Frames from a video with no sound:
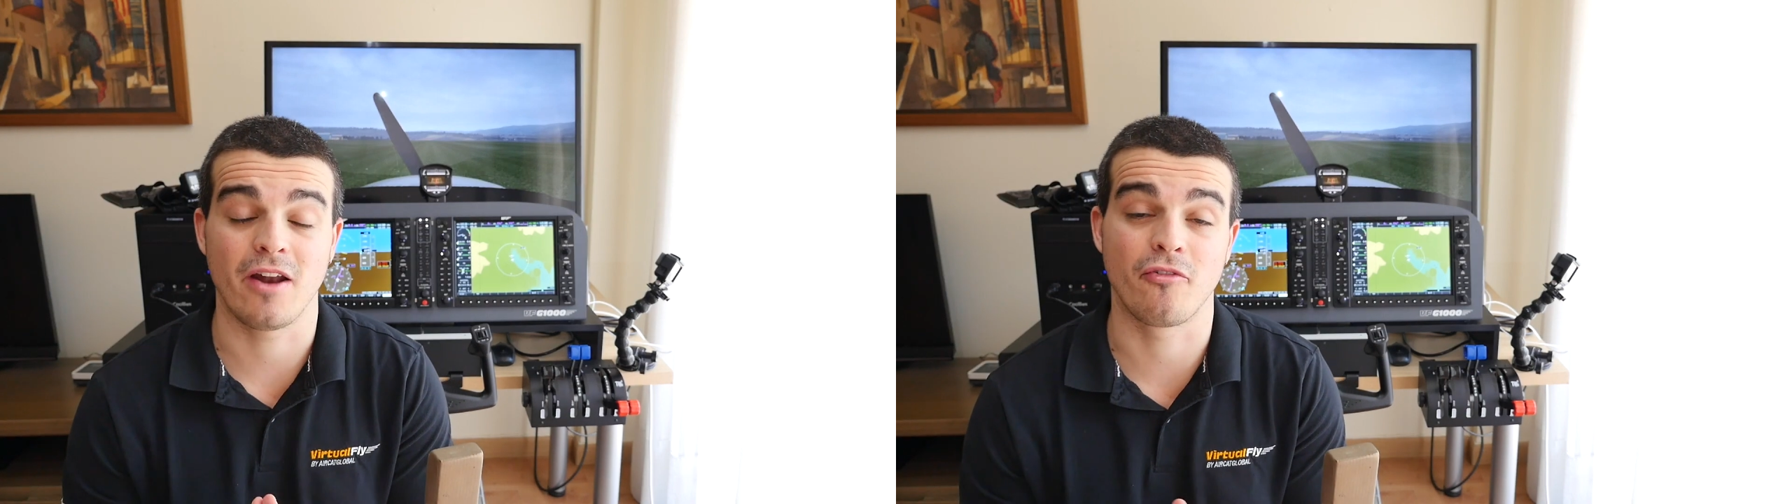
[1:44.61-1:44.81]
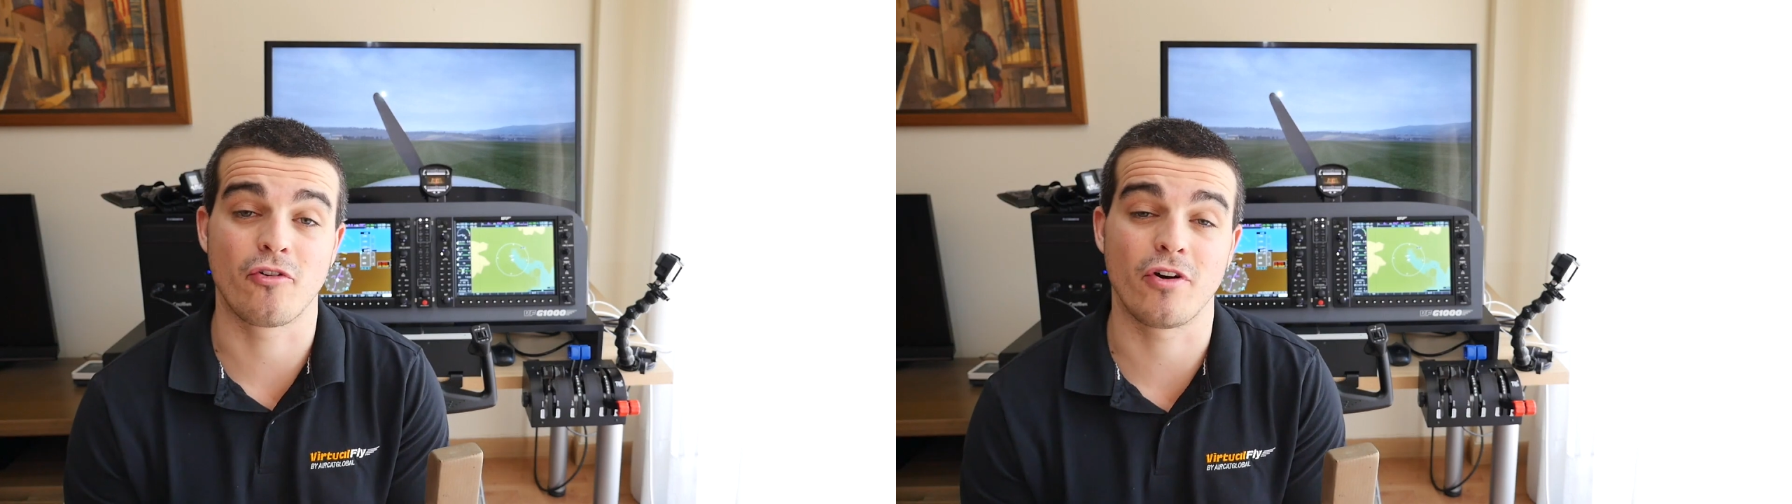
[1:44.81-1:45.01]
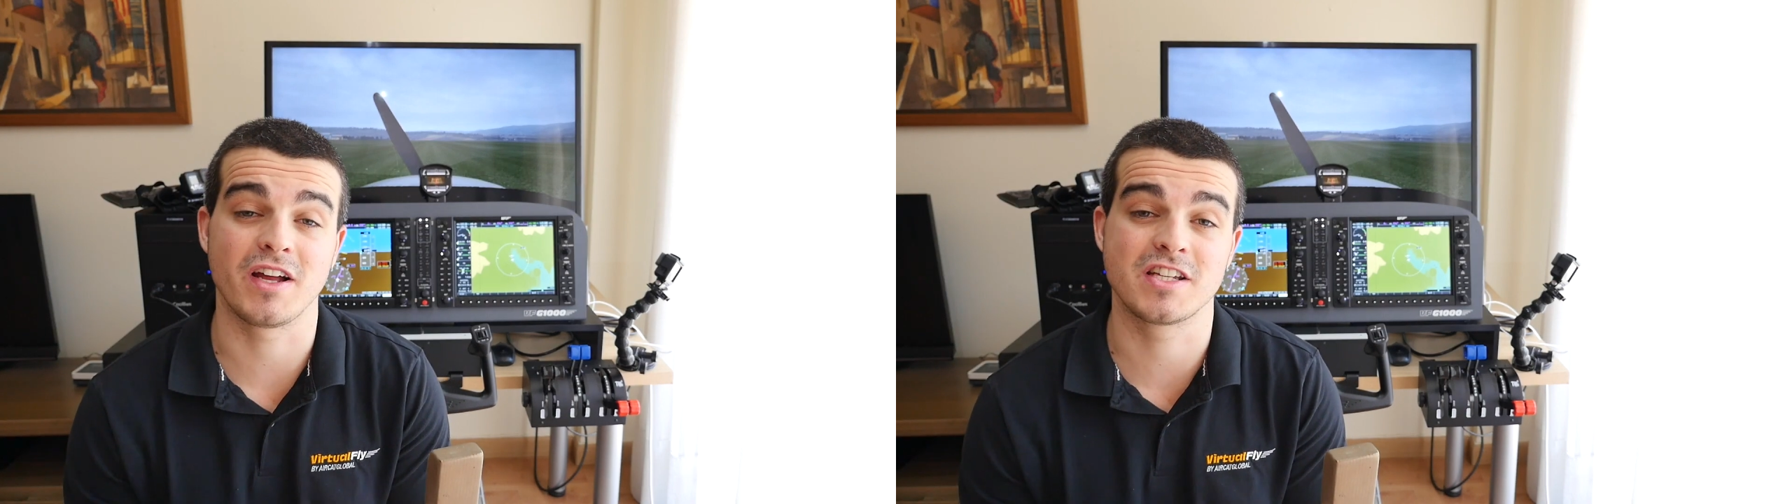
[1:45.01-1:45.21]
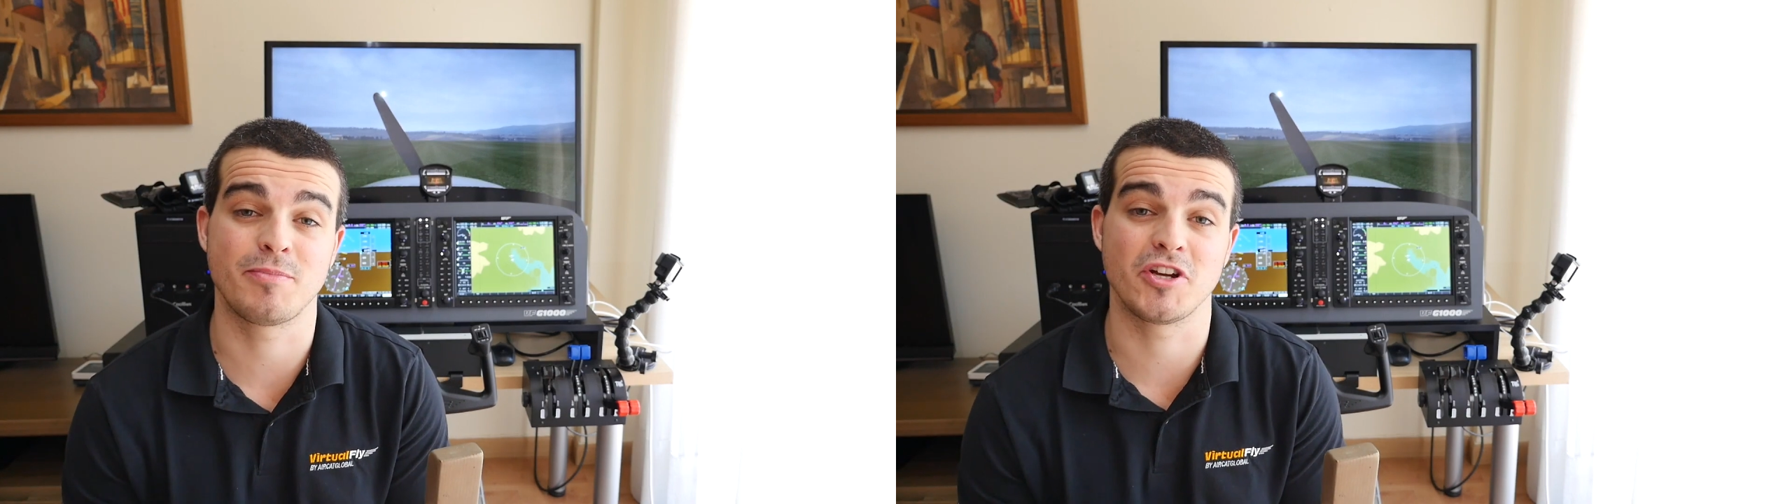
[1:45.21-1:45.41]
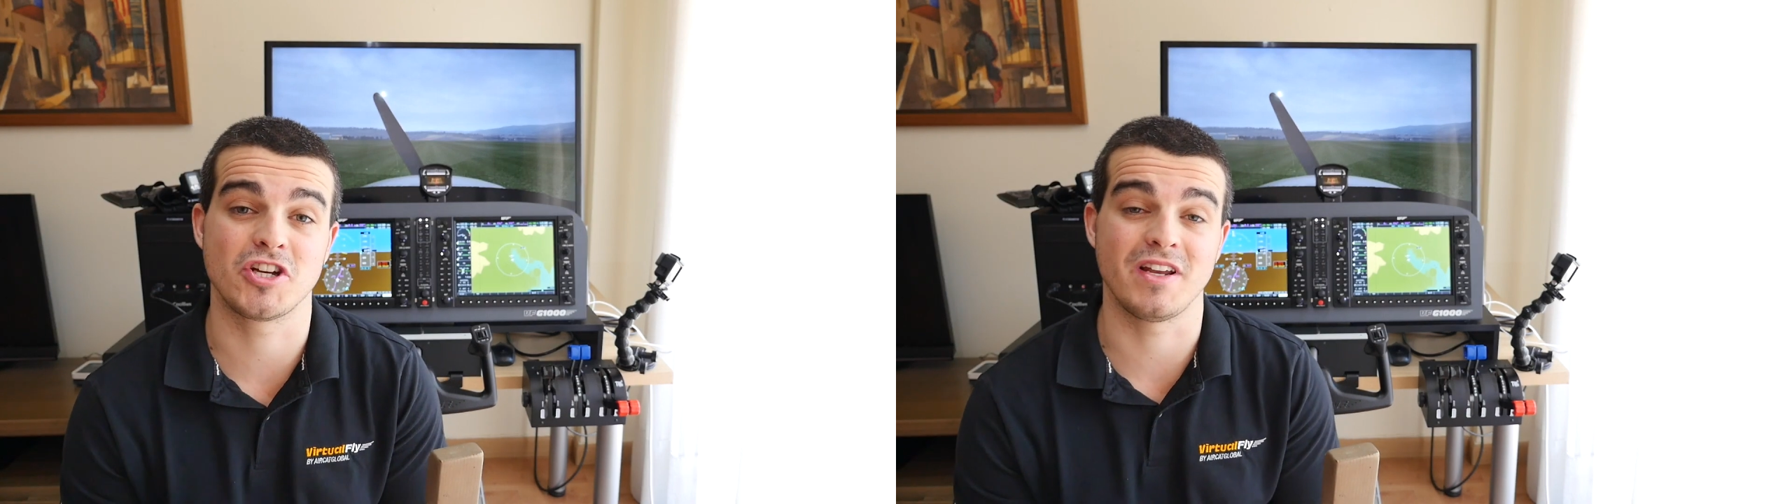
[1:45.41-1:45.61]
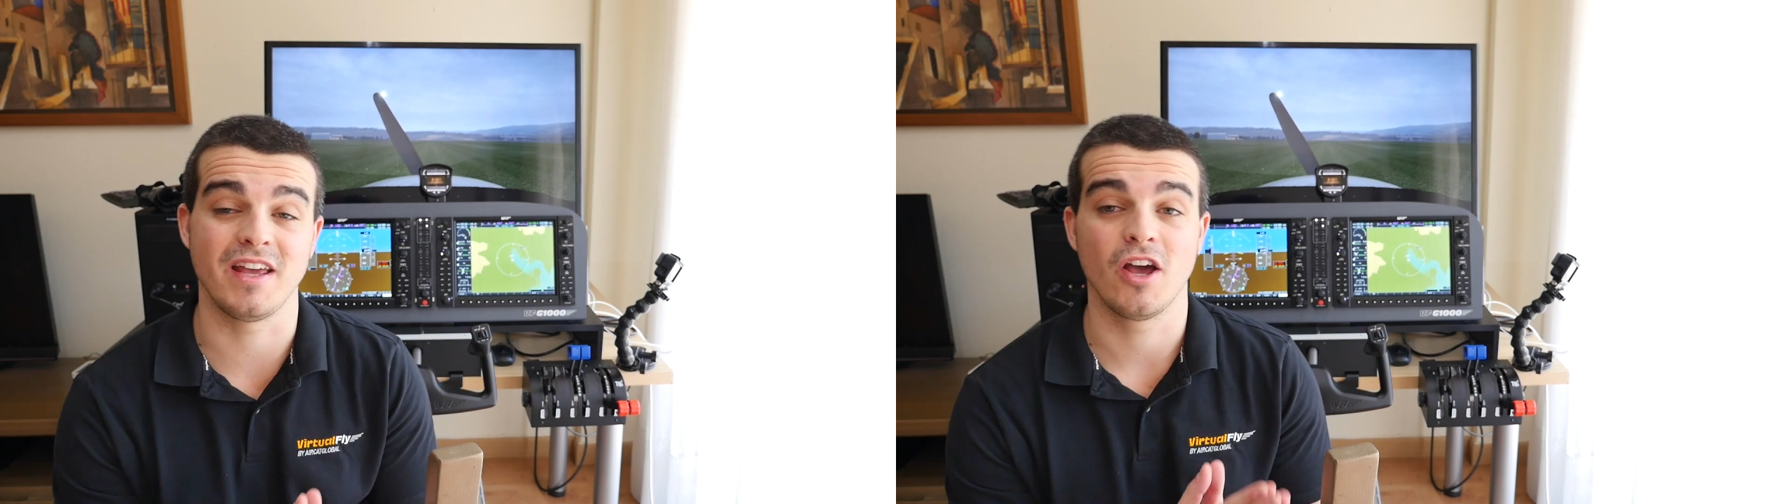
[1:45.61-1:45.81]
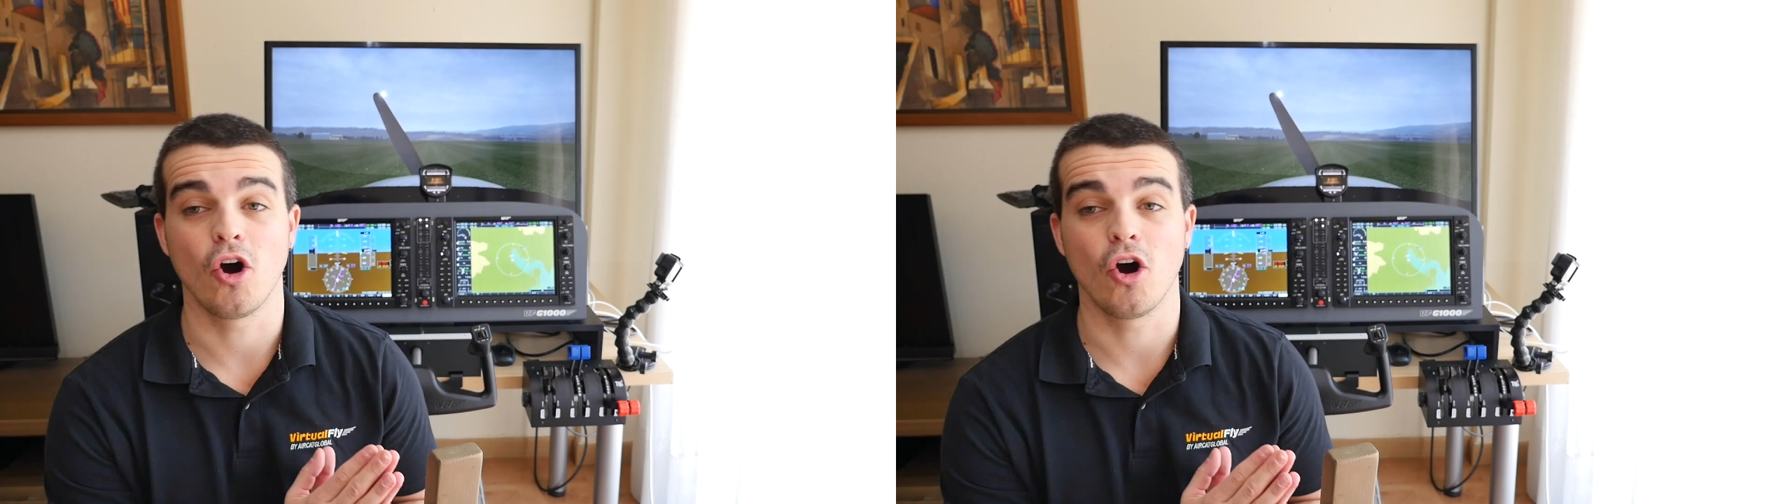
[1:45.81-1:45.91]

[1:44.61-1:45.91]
and for us especially